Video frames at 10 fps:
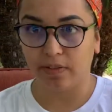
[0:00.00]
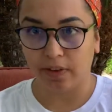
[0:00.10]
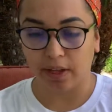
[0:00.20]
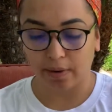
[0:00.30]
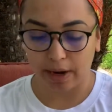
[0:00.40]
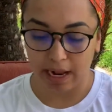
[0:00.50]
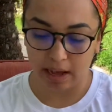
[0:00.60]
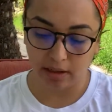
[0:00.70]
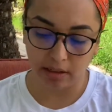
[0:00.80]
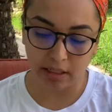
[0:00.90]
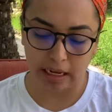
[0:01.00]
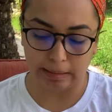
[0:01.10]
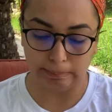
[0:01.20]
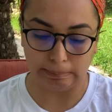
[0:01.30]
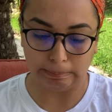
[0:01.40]
feeling right now. He's like,
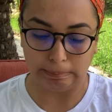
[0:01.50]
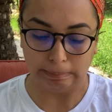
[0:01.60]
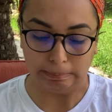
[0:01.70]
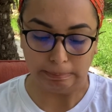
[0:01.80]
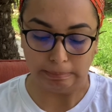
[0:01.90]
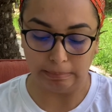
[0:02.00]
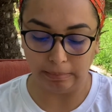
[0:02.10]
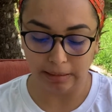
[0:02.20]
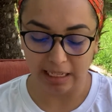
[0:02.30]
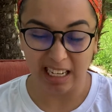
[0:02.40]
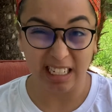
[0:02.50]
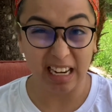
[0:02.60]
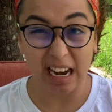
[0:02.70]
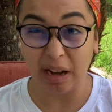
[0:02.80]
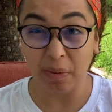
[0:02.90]
mm,
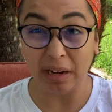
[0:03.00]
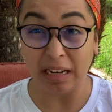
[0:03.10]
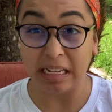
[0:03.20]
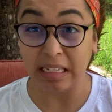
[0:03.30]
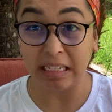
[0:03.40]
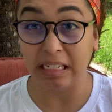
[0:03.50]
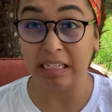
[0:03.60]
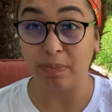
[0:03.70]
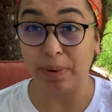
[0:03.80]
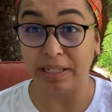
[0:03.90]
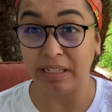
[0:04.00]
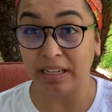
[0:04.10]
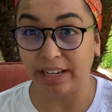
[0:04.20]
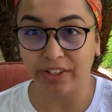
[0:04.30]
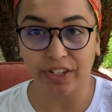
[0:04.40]
did anyone listen to his
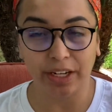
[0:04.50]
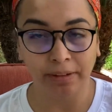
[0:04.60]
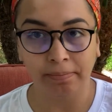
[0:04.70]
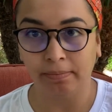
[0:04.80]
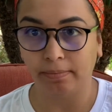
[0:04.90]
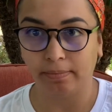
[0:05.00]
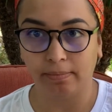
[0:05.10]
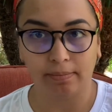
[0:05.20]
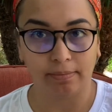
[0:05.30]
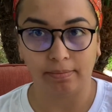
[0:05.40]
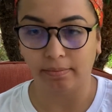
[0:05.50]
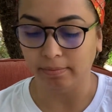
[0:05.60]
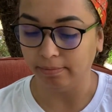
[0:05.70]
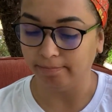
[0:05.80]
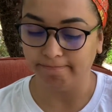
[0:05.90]
presentation?
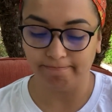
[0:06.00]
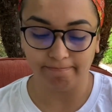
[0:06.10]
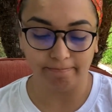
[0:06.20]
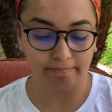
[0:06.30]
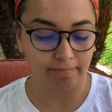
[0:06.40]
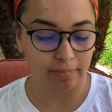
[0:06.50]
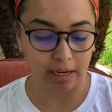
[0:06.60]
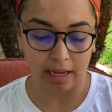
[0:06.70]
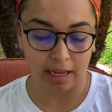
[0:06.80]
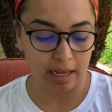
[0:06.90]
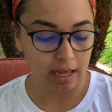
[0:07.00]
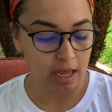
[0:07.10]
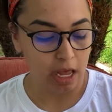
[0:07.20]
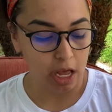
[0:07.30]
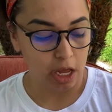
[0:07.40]
Mm -mm.
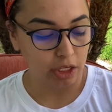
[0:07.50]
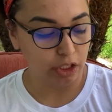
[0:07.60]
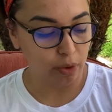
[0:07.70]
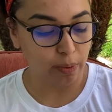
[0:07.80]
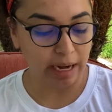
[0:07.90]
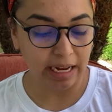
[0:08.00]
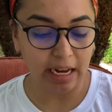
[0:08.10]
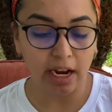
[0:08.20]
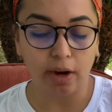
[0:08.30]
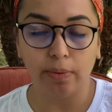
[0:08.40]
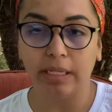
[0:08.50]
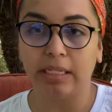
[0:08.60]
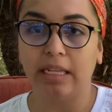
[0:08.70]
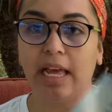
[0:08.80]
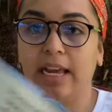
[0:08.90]
So right here, we
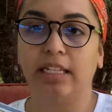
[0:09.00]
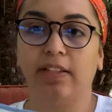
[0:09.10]
see that his